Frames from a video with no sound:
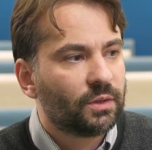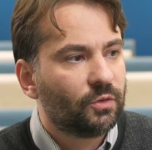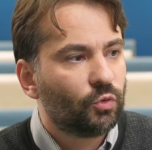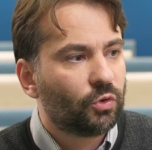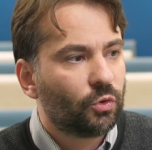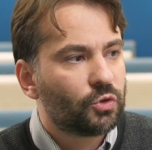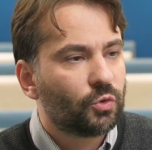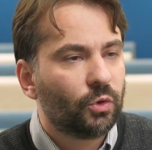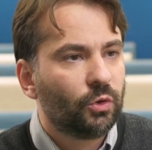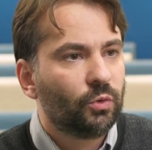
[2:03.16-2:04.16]
research
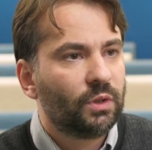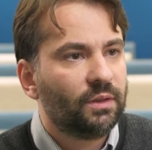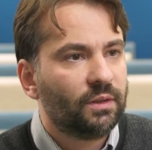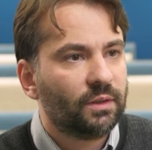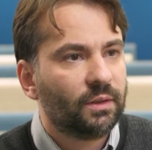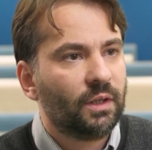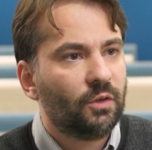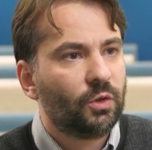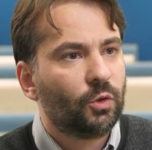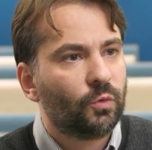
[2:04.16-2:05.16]
going on in the
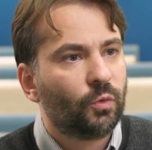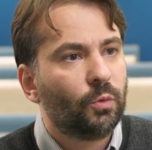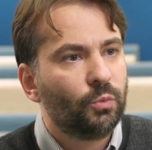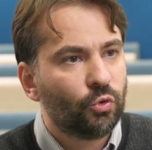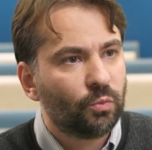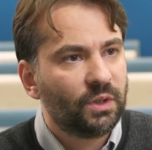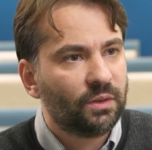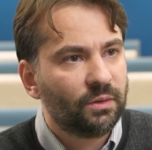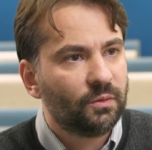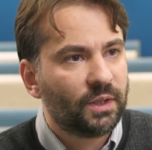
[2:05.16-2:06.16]
area of home use
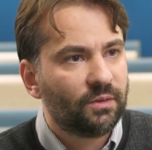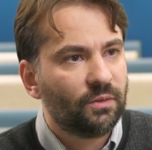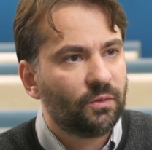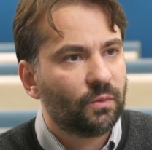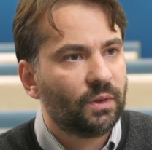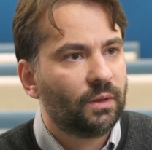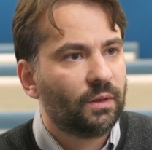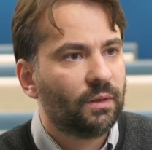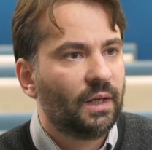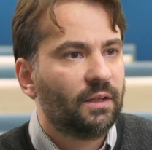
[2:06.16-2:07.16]
medical devices,
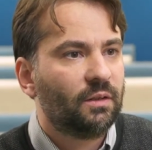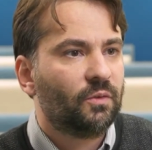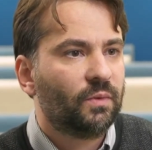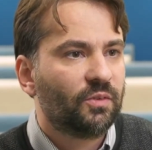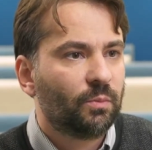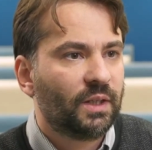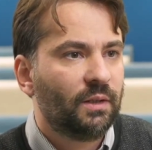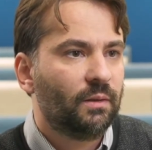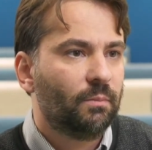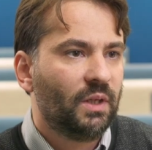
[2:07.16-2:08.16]
and it was
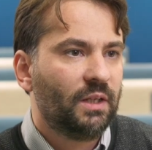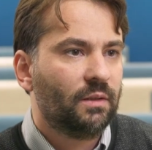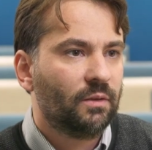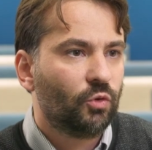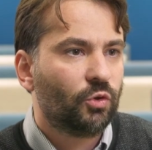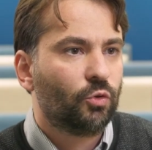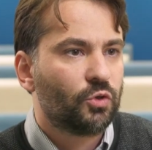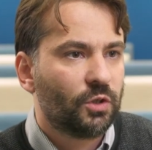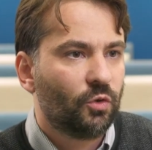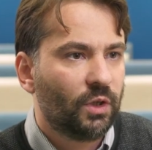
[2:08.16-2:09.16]
my main
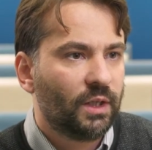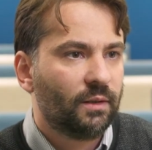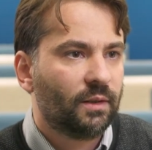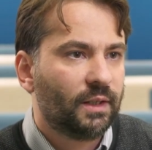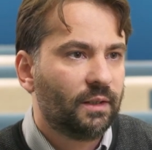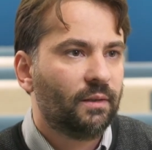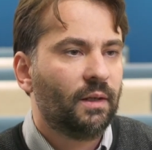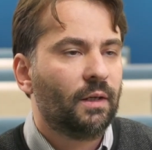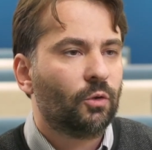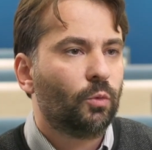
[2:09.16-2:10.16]
research area. I
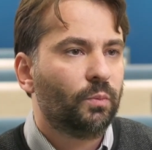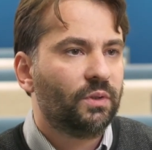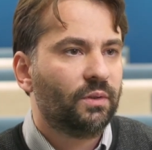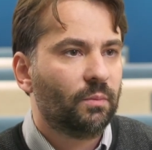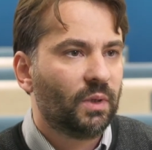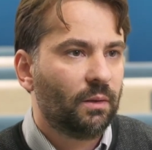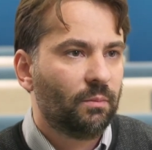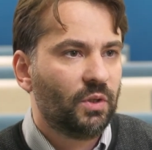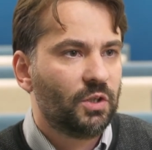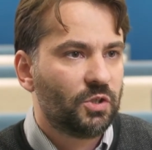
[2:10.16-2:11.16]
completed my
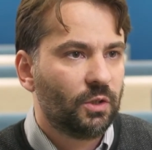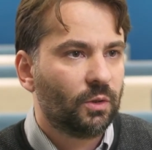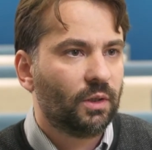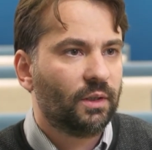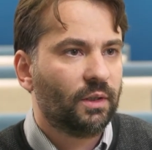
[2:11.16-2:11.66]
PhD